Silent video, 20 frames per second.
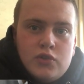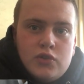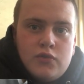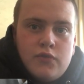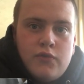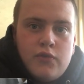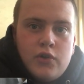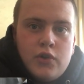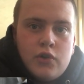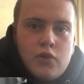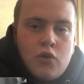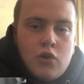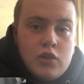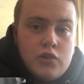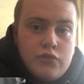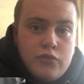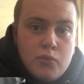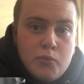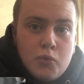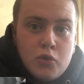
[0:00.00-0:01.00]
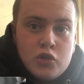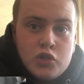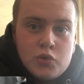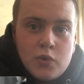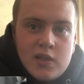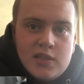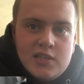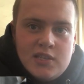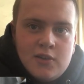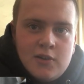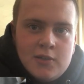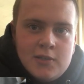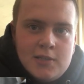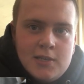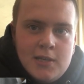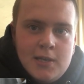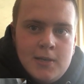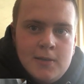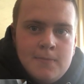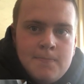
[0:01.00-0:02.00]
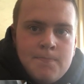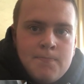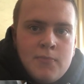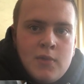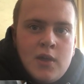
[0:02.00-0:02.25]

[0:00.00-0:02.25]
for college football in 2019,